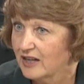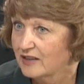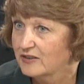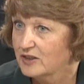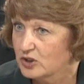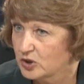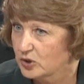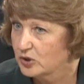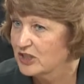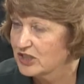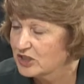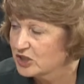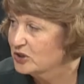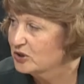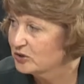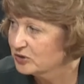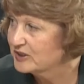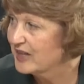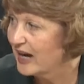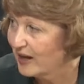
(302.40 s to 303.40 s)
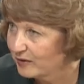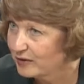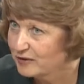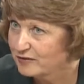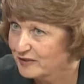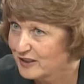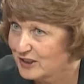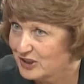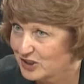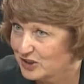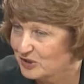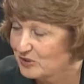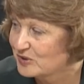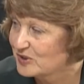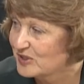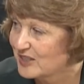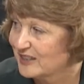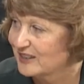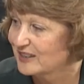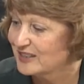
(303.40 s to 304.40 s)
The traditional tariff
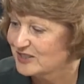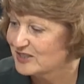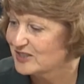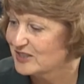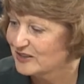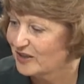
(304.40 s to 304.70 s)
issues, at least